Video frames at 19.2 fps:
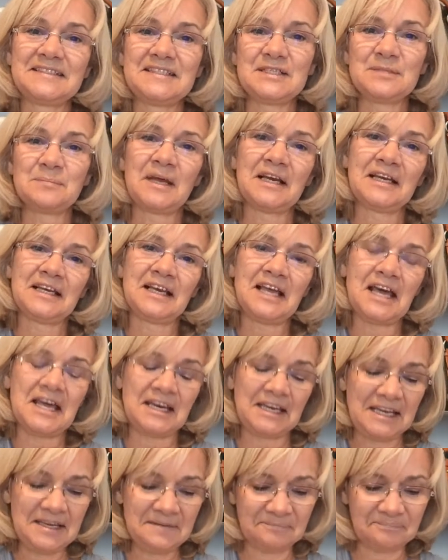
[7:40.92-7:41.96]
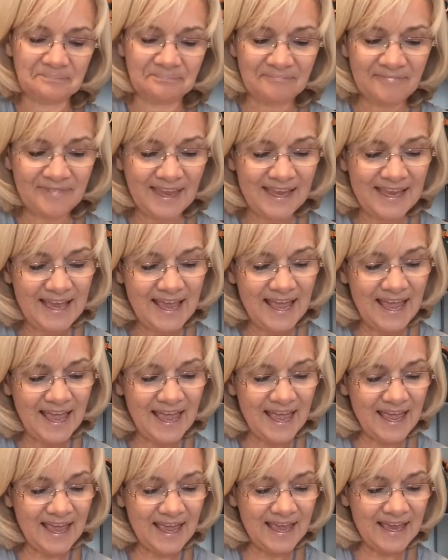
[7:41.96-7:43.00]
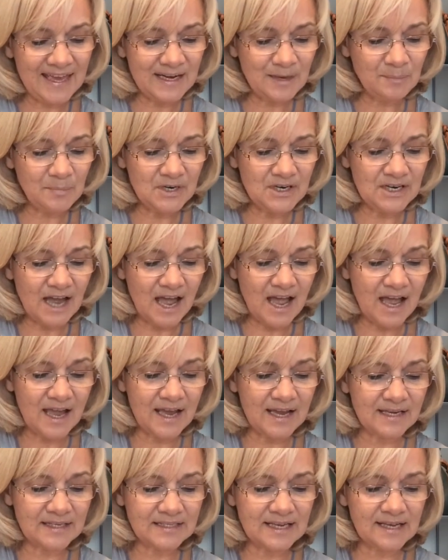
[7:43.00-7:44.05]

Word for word: she's my little honey. And number nine,